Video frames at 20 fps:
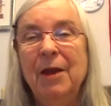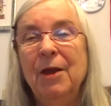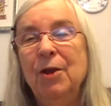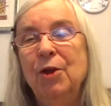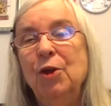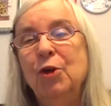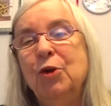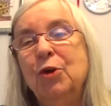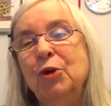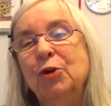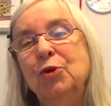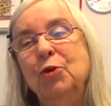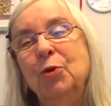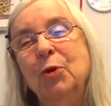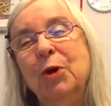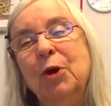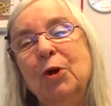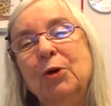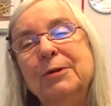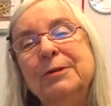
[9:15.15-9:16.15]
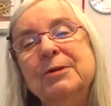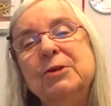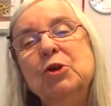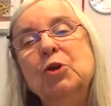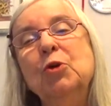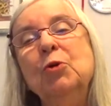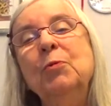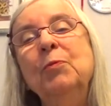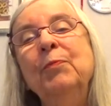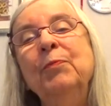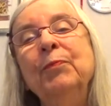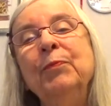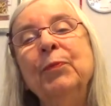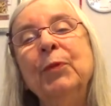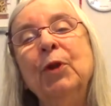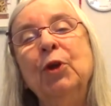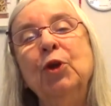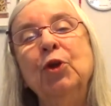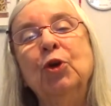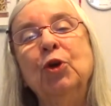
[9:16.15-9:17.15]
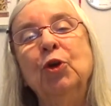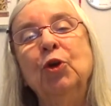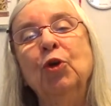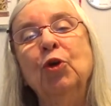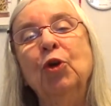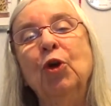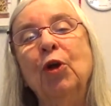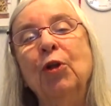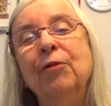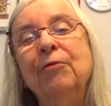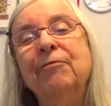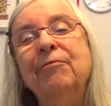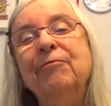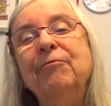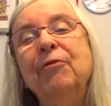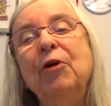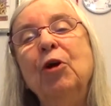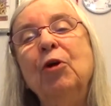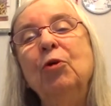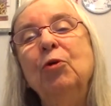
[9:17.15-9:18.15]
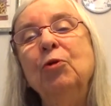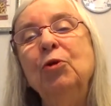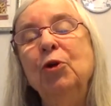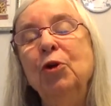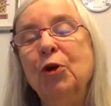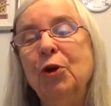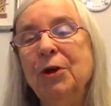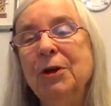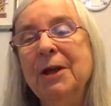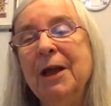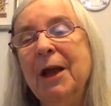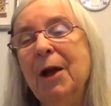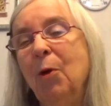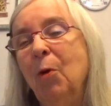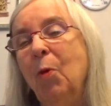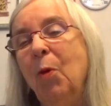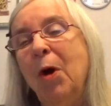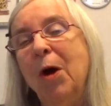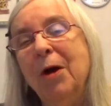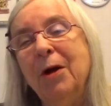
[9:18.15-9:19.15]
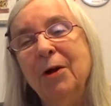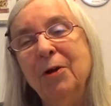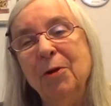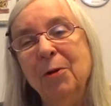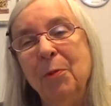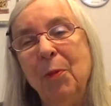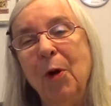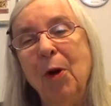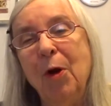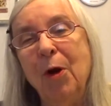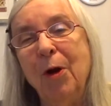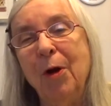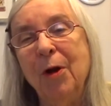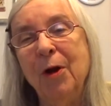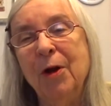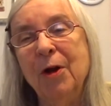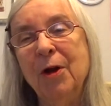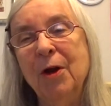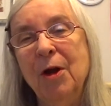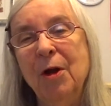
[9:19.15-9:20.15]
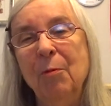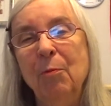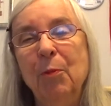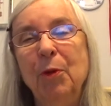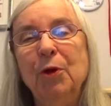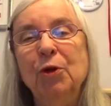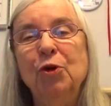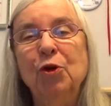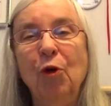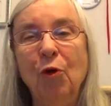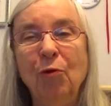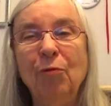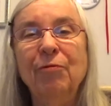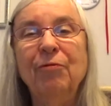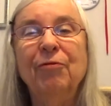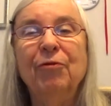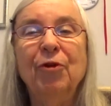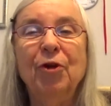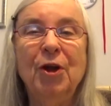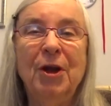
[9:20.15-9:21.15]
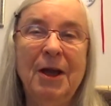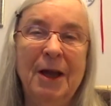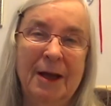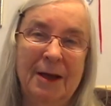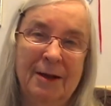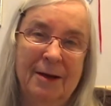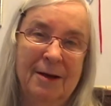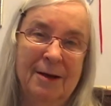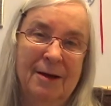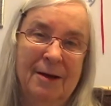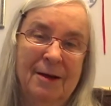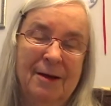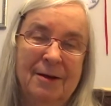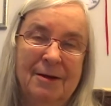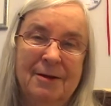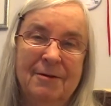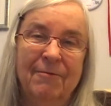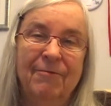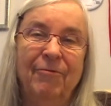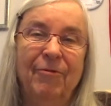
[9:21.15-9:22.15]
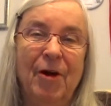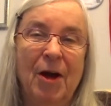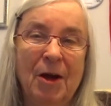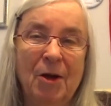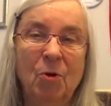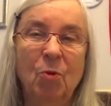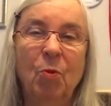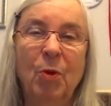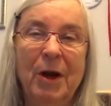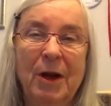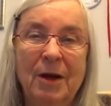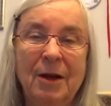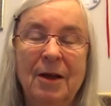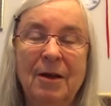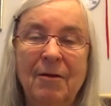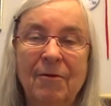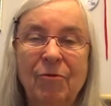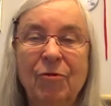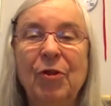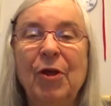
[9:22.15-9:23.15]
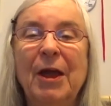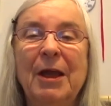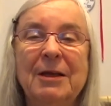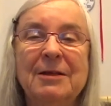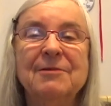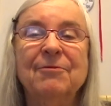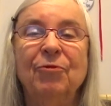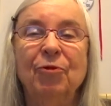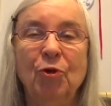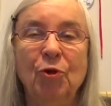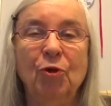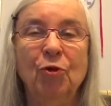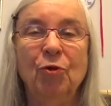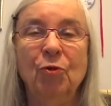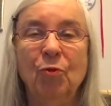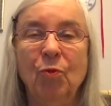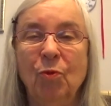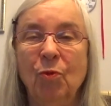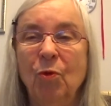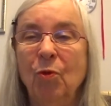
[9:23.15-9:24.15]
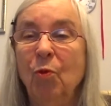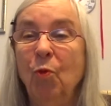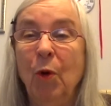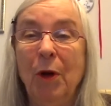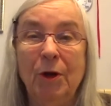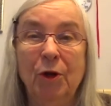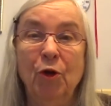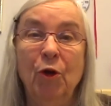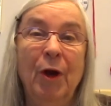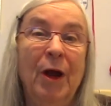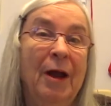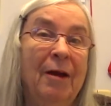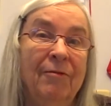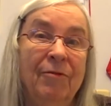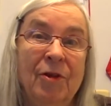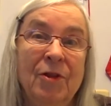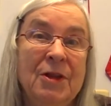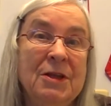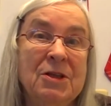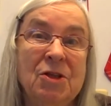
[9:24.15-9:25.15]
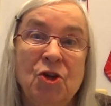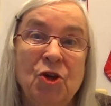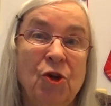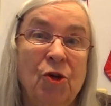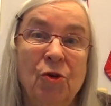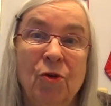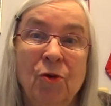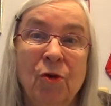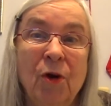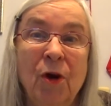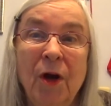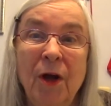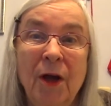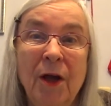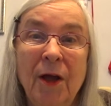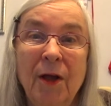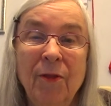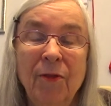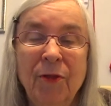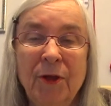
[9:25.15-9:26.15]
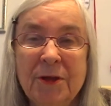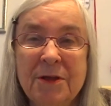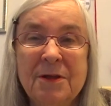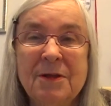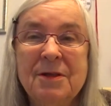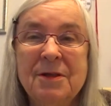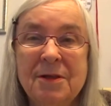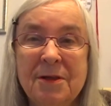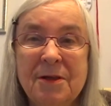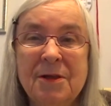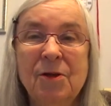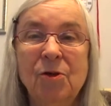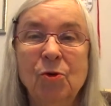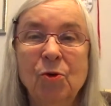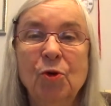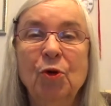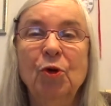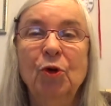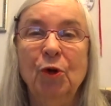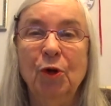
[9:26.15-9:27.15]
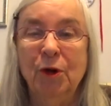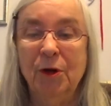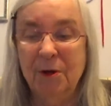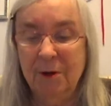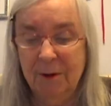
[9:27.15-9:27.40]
You could do it on Zoom. You could do it on the phone. You can take a walk in the park. But don't forget to find a way to give thanks for what you have in this year that's still good.